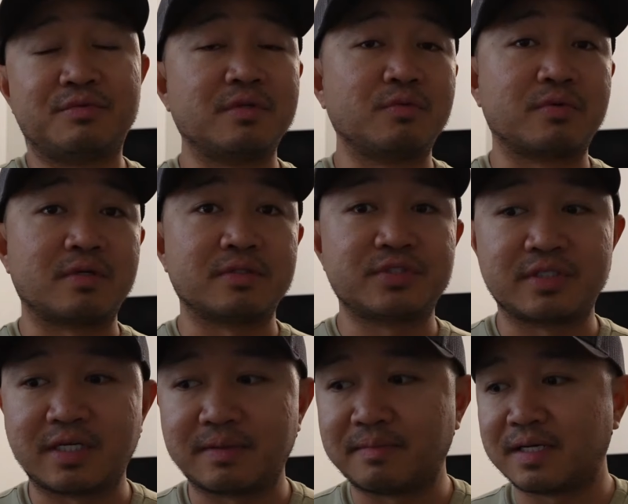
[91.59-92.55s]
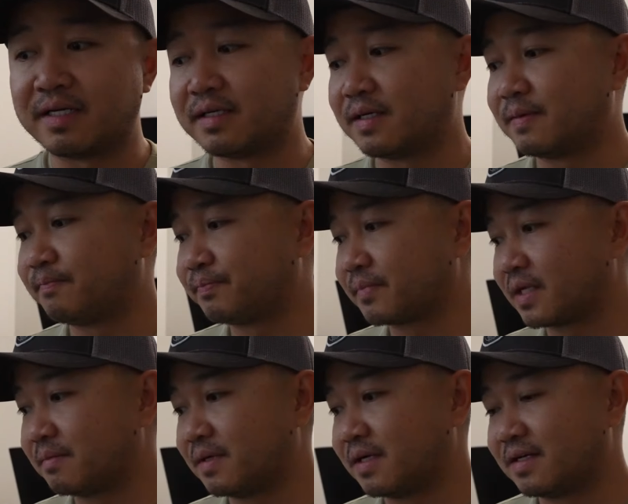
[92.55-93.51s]
world to get my
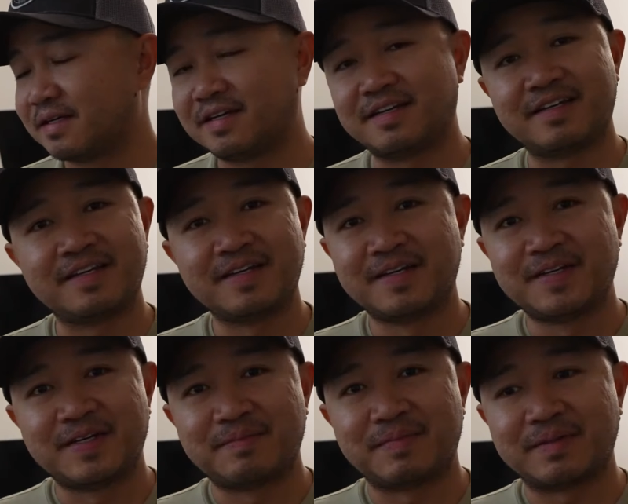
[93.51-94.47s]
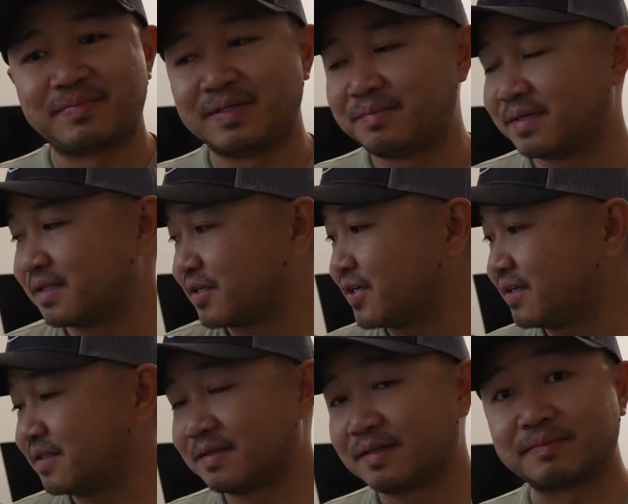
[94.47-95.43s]
my PPL
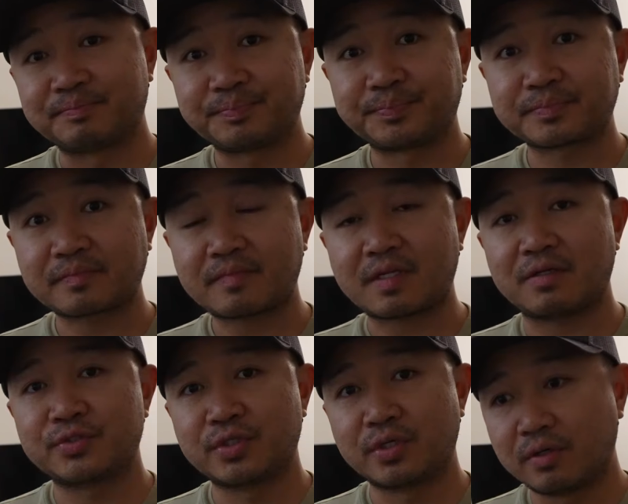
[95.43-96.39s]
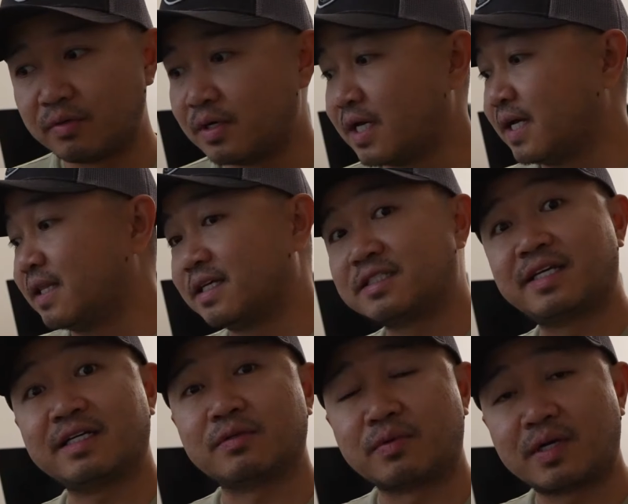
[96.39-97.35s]
current. So let's
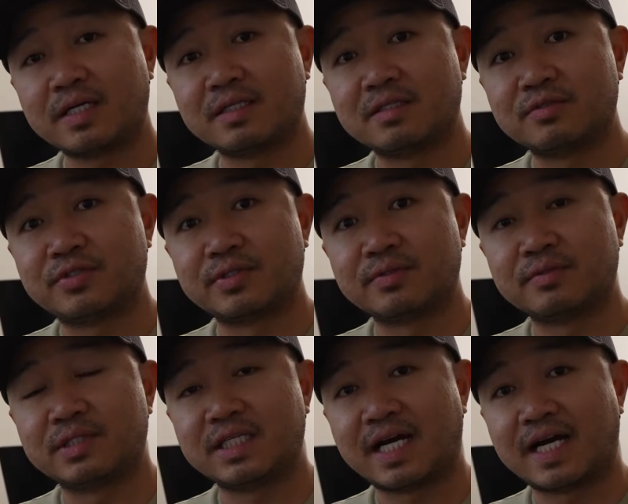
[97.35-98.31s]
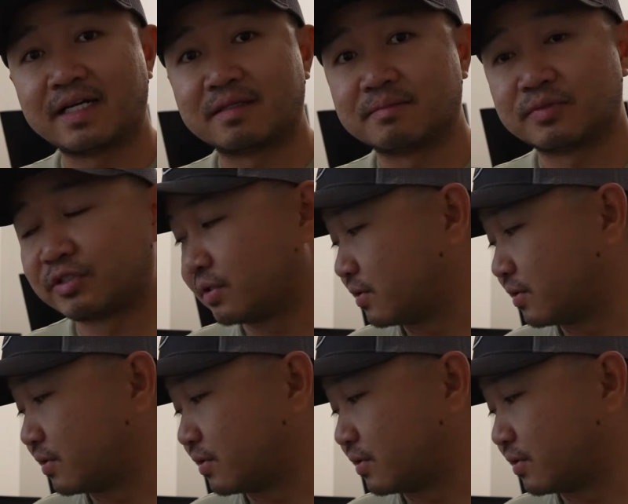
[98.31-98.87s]
get right into the items,